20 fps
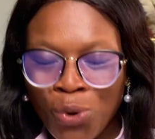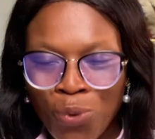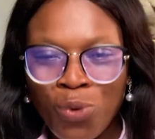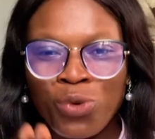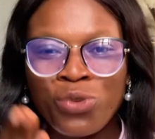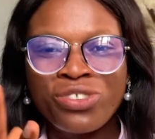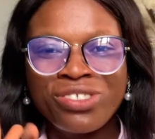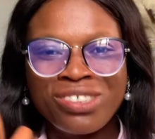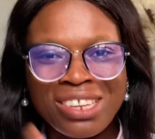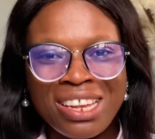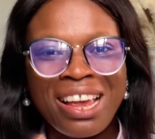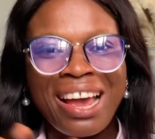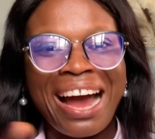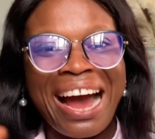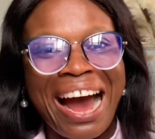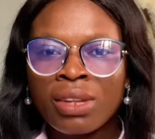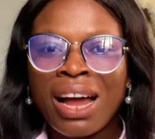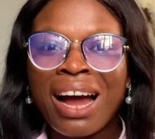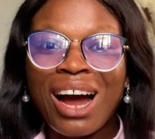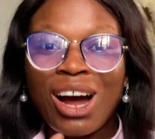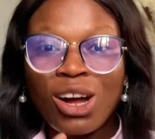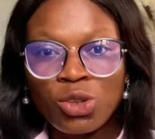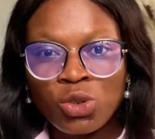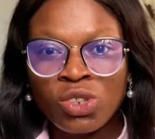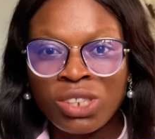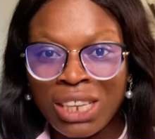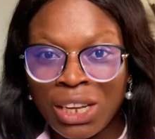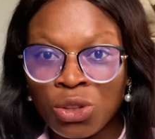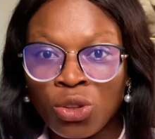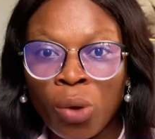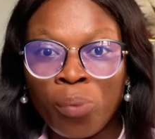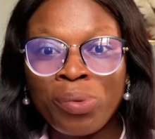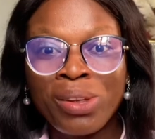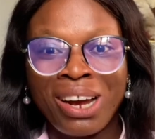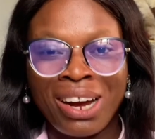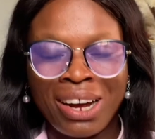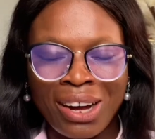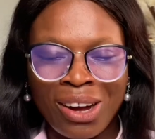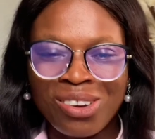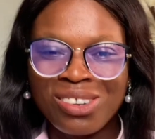will see how to set up the
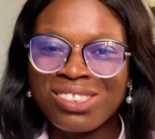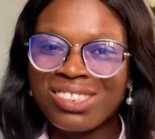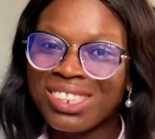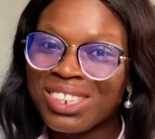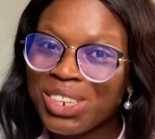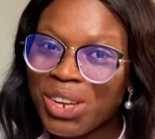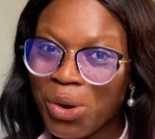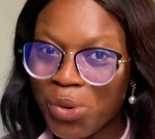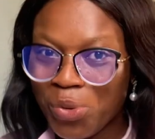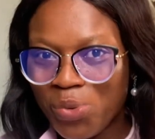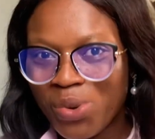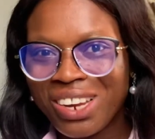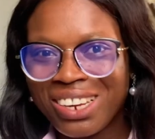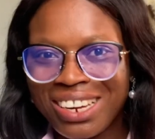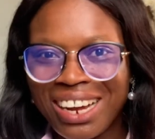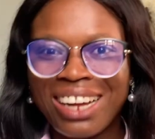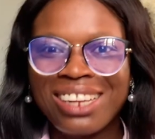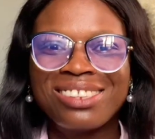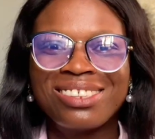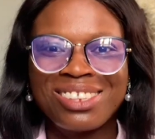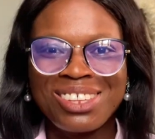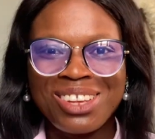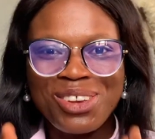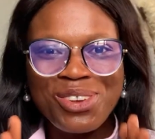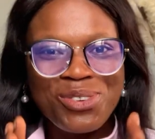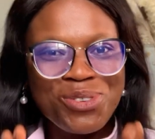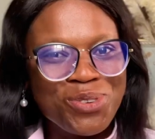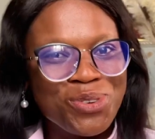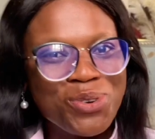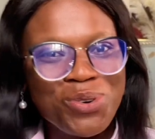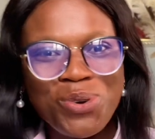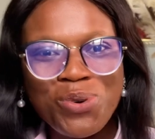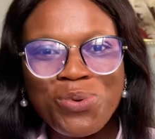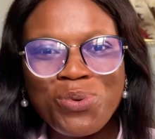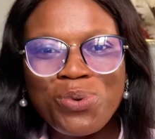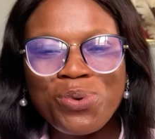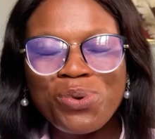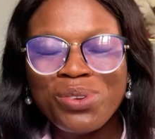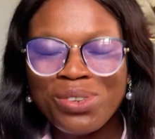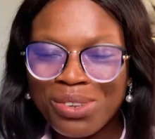account in a way that you
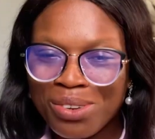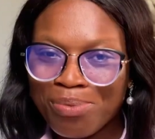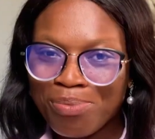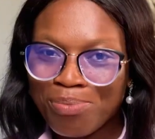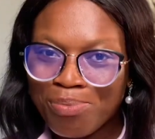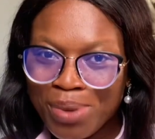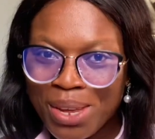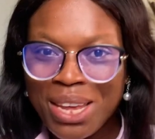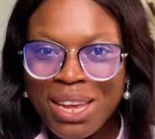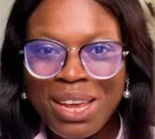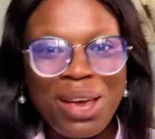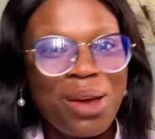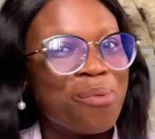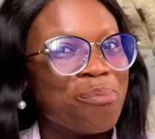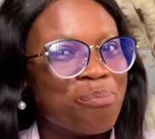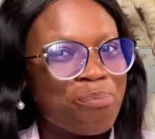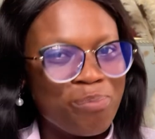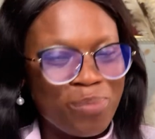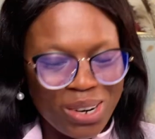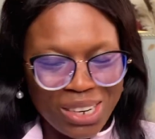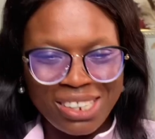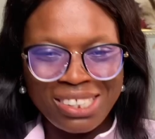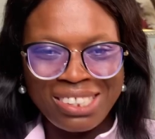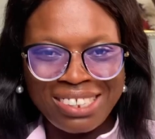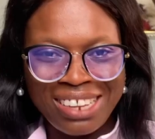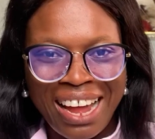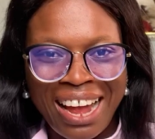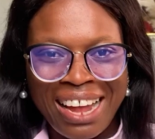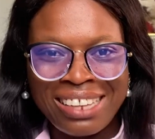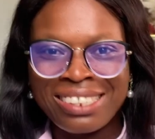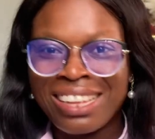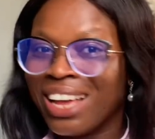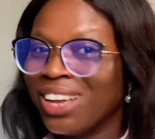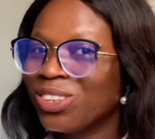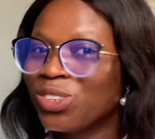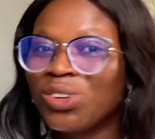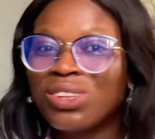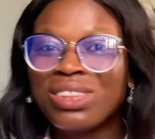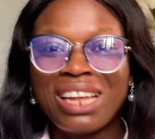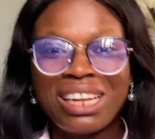will be monetized.
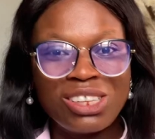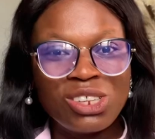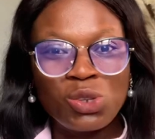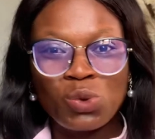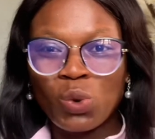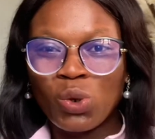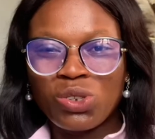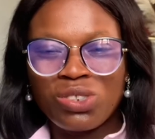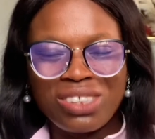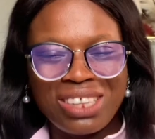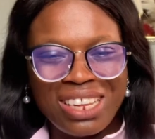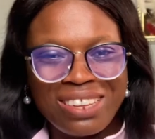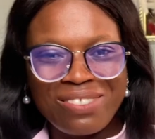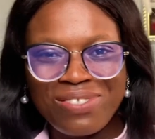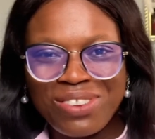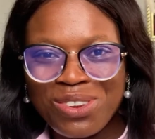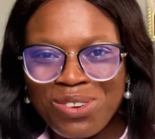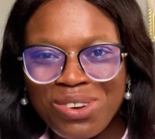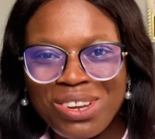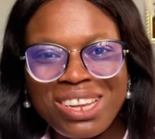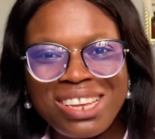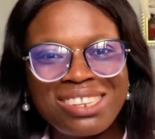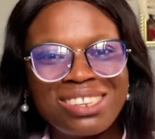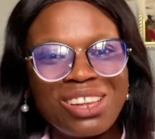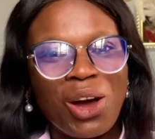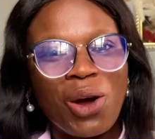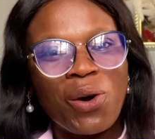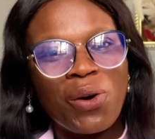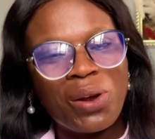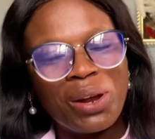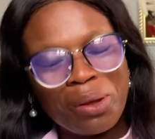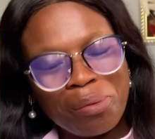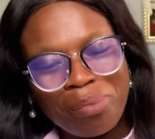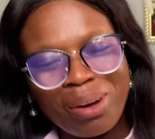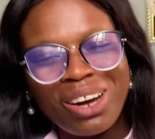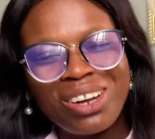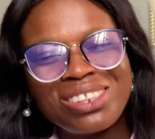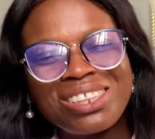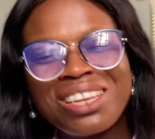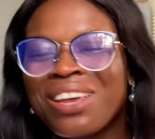So that is what today's video is all
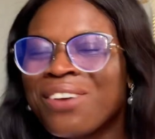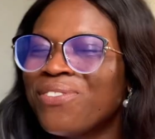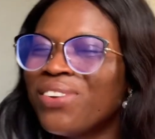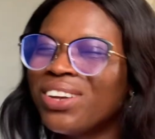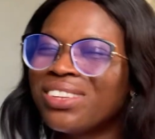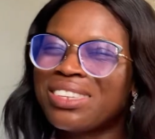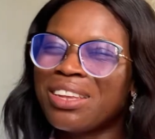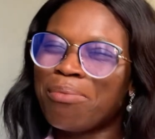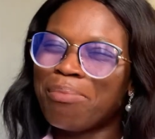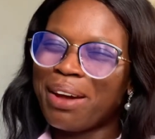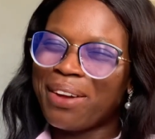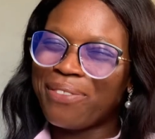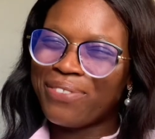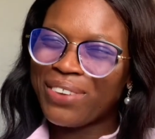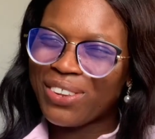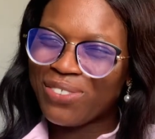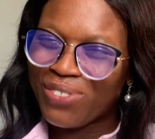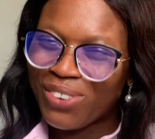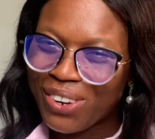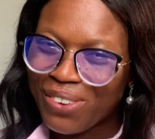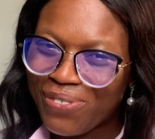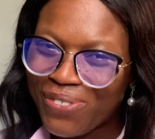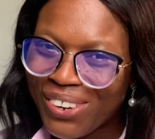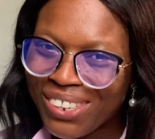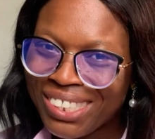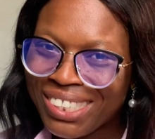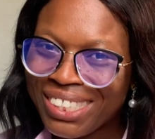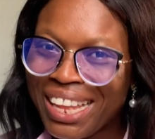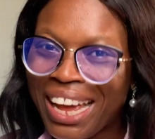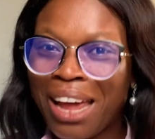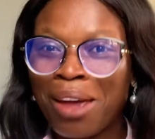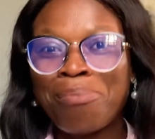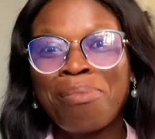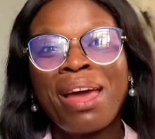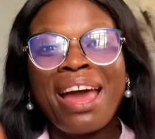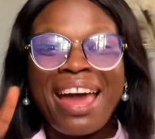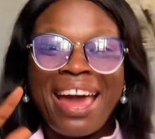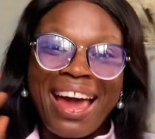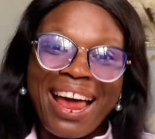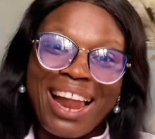about. If you're seeing my face for the first time,
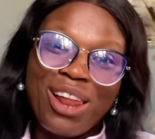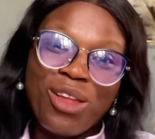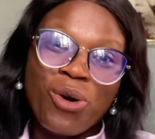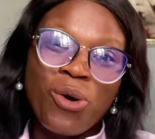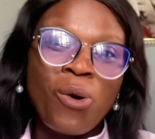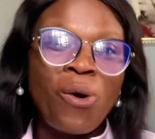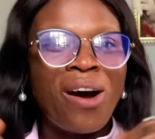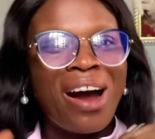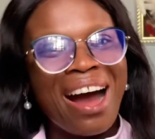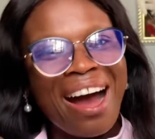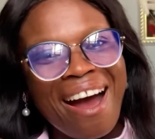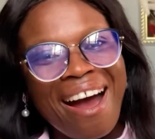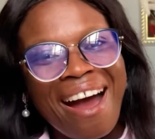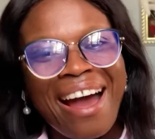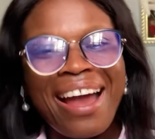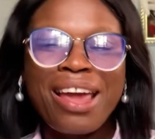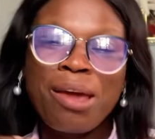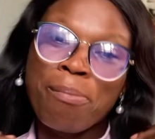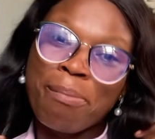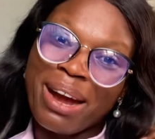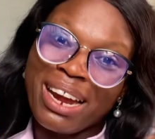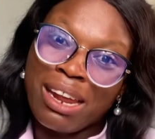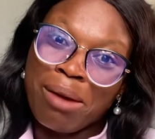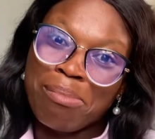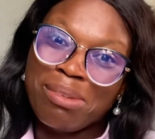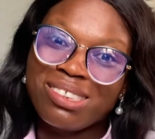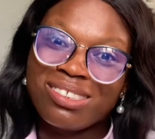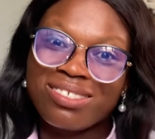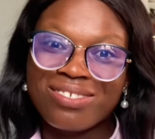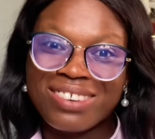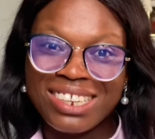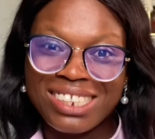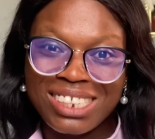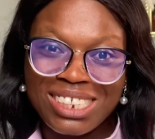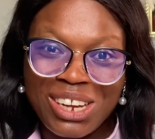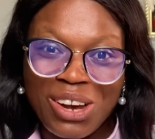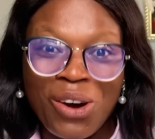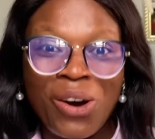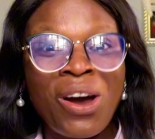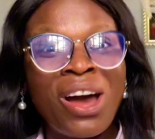hello, hi, my name is
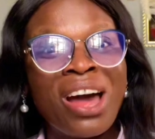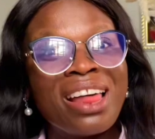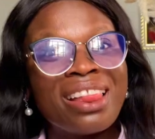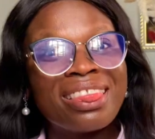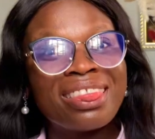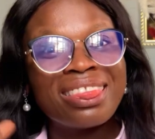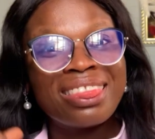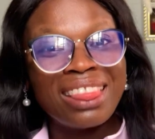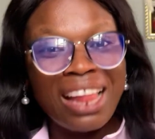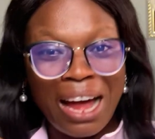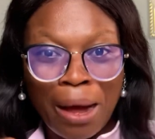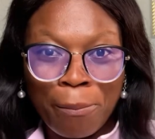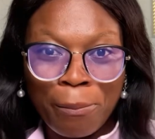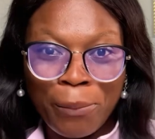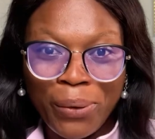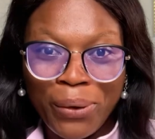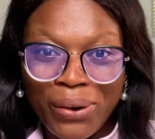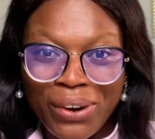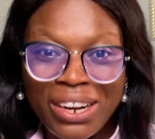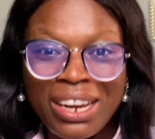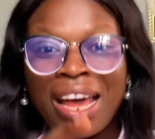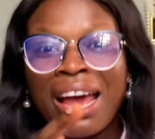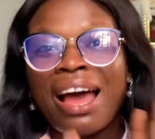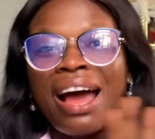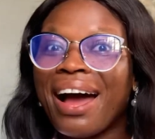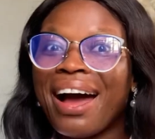Rachel Nabon.